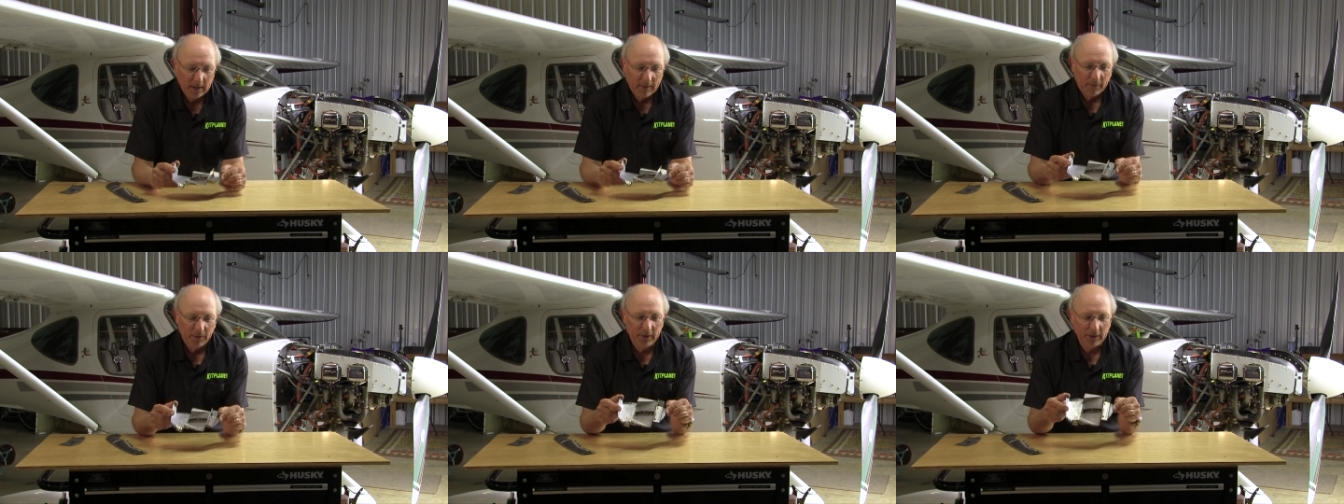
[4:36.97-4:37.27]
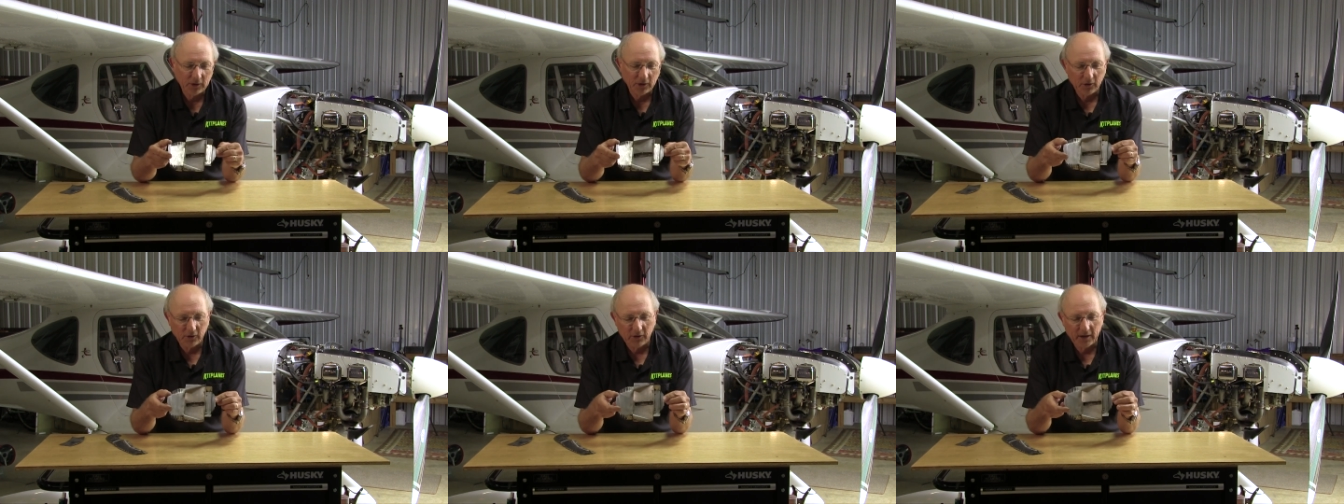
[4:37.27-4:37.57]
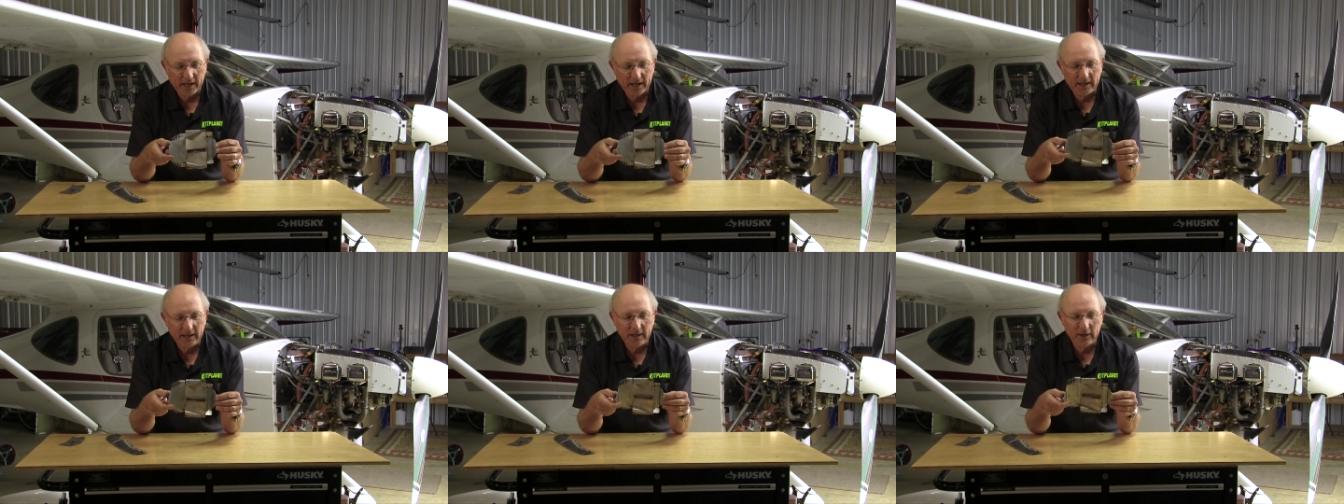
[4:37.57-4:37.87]
This is
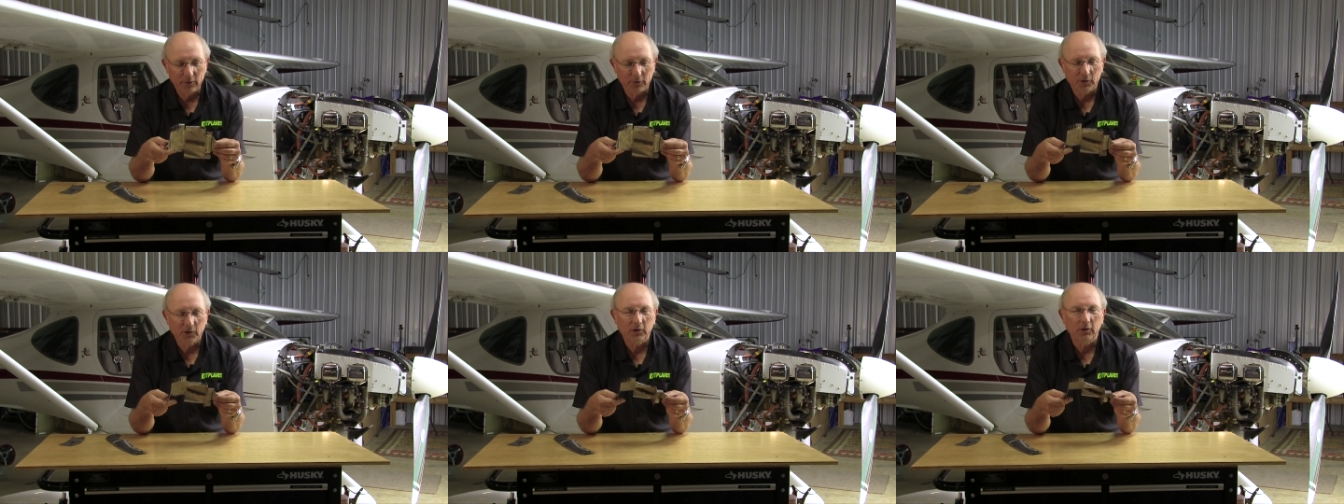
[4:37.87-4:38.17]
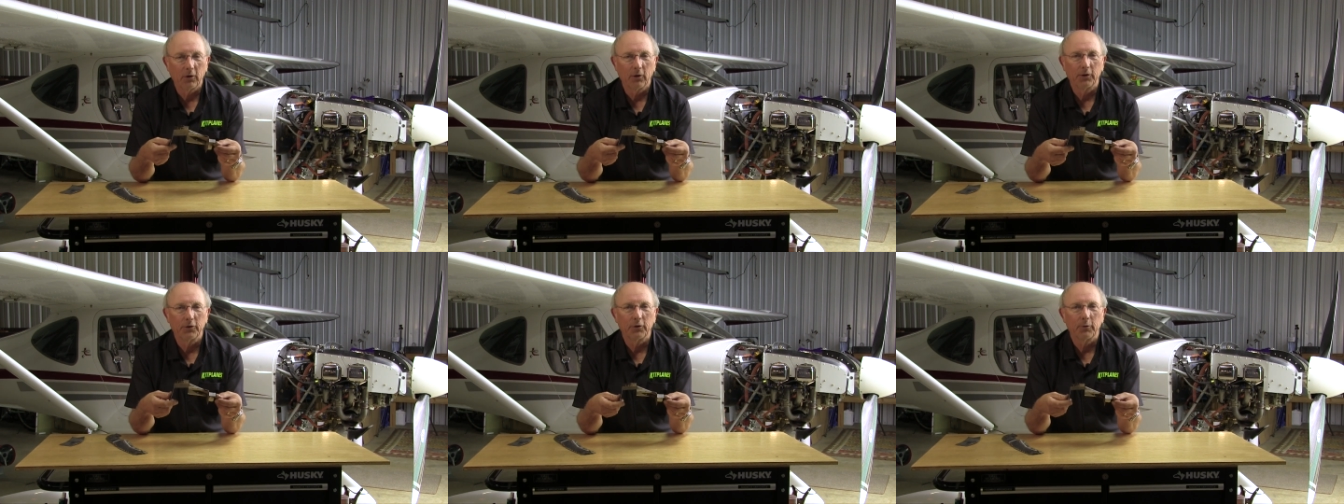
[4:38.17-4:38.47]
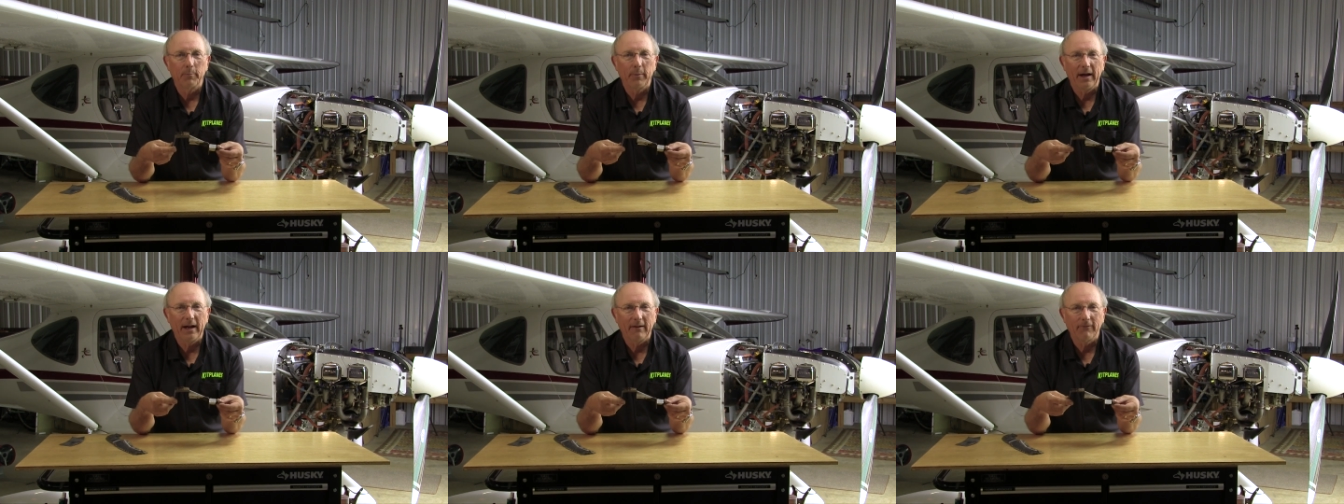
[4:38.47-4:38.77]
that inner cylinder
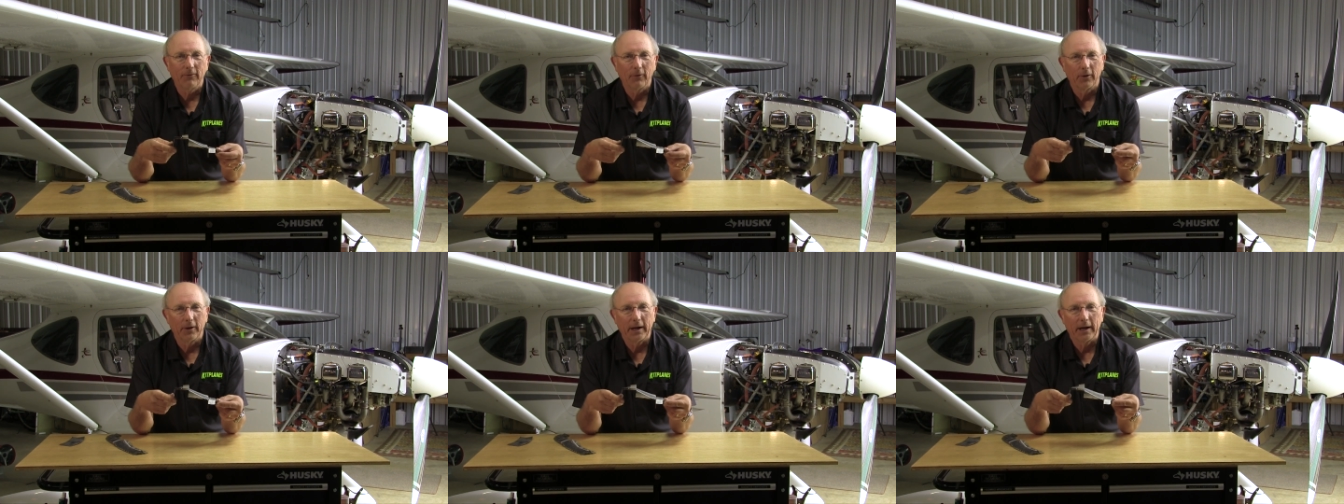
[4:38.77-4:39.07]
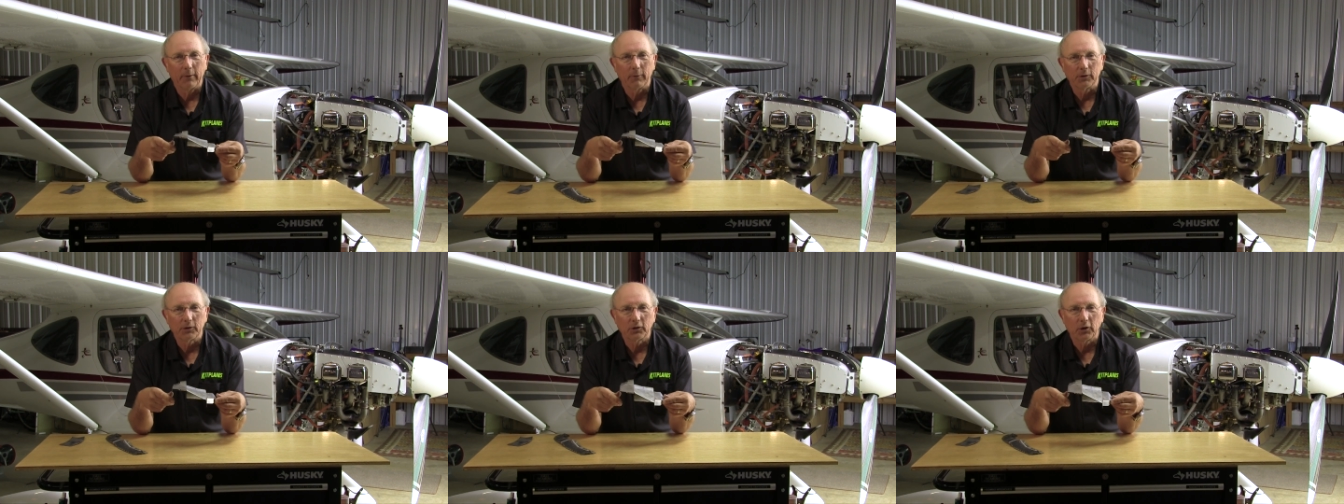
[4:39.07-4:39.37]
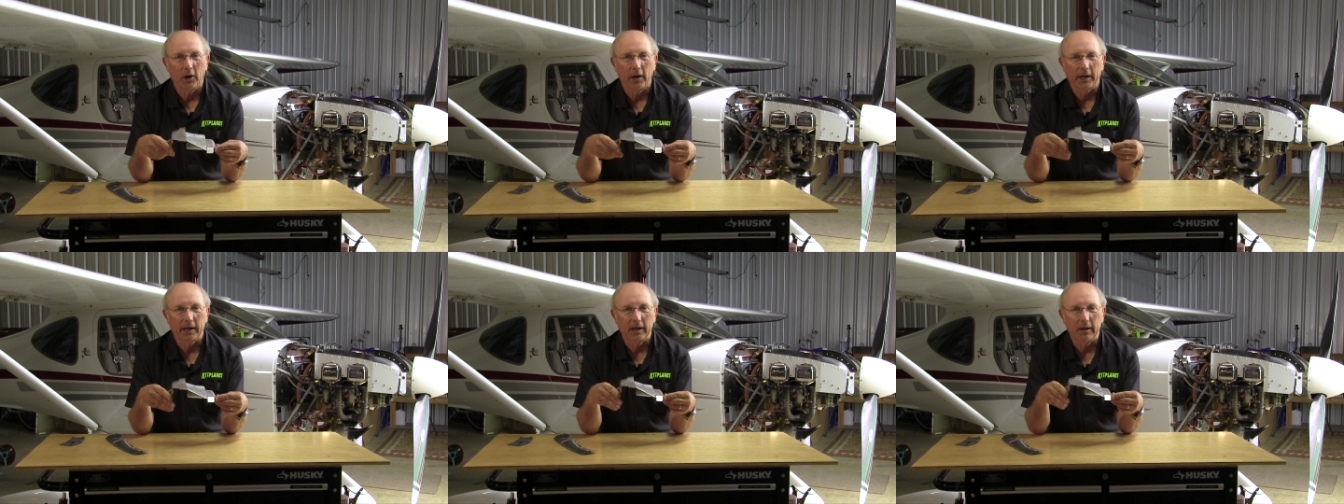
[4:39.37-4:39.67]
baffle that I was
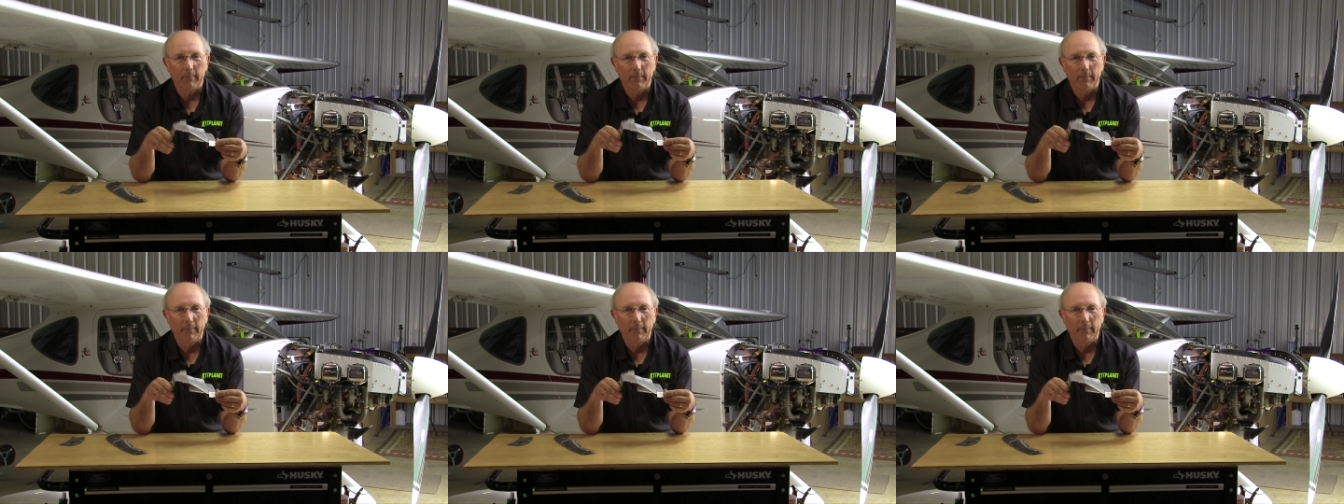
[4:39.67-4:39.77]
talking